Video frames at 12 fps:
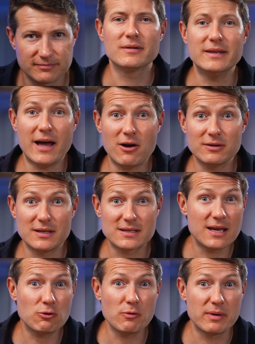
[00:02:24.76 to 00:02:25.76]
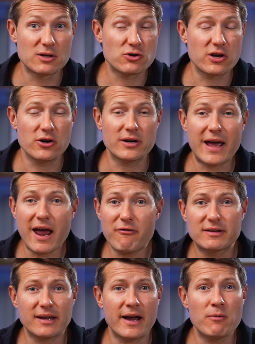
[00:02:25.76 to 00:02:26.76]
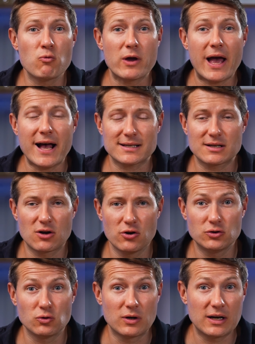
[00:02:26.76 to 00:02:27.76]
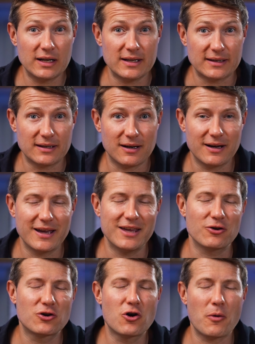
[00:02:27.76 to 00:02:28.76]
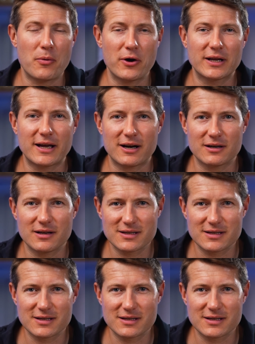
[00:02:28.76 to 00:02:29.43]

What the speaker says: Now this skill will be triggered every time we ask Claude to clean data in a corporate card